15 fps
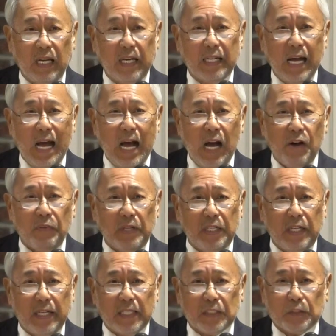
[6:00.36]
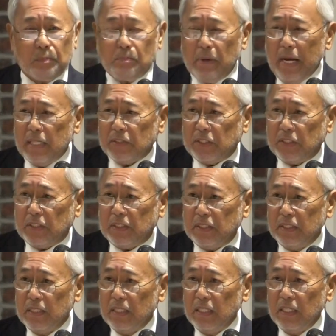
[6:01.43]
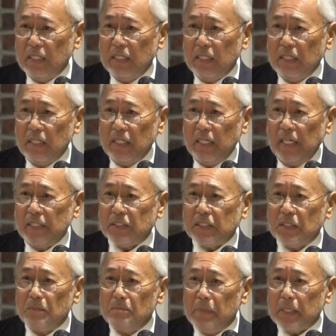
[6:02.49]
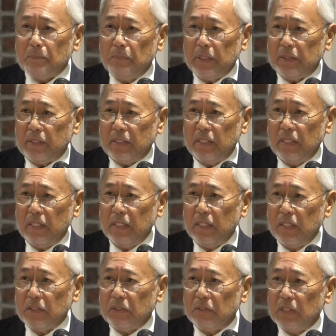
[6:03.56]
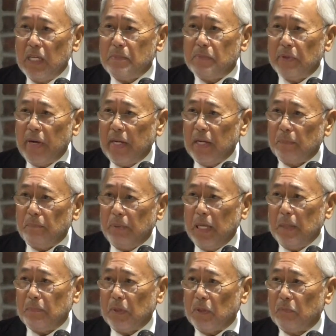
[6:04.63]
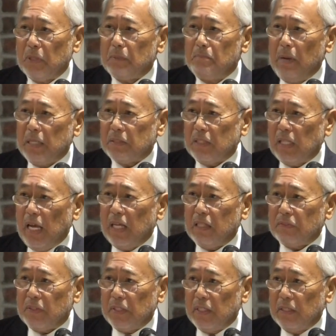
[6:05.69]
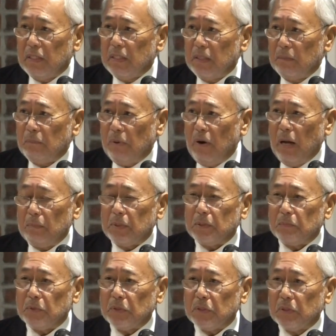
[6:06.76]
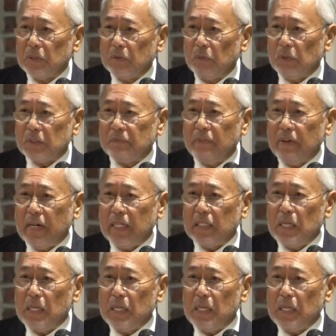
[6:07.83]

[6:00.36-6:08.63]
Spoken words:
And how he expressed his commitment to liberating people with mental health problems was very